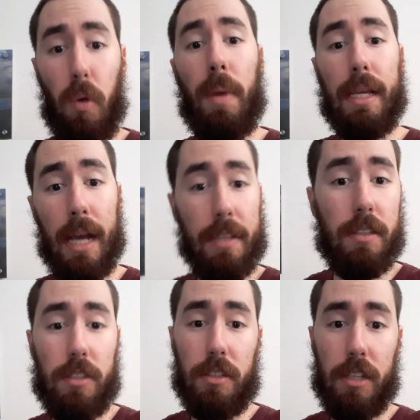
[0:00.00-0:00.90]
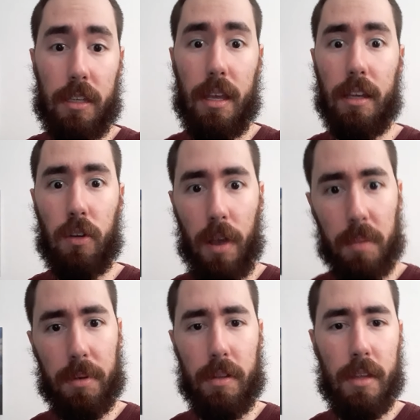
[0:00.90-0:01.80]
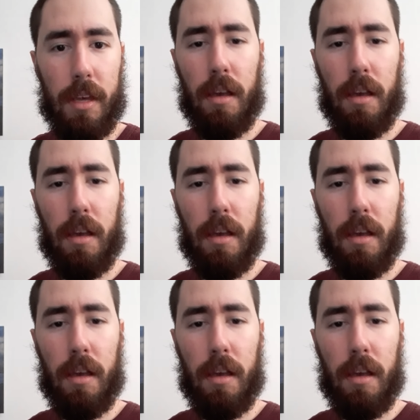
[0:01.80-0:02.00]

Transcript: oh my god, this is incredible.